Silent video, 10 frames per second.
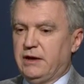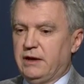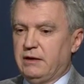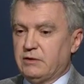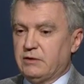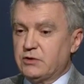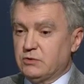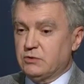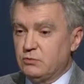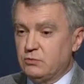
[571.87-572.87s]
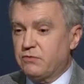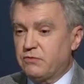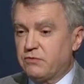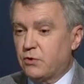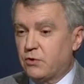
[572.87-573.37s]
and
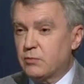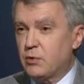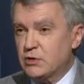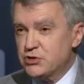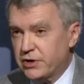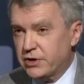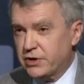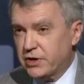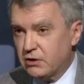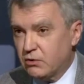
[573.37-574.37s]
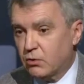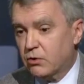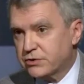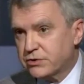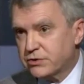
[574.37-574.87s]
to form a majority
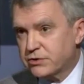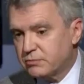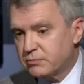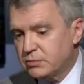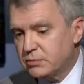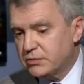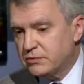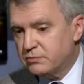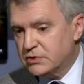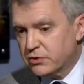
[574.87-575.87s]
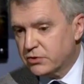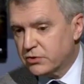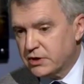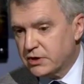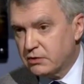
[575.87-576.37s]
or an alternative
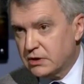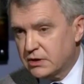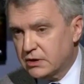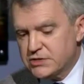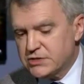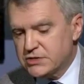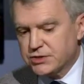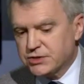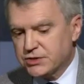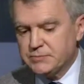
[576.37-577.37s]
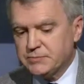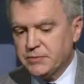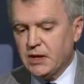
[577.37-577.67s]
majority in the opposition.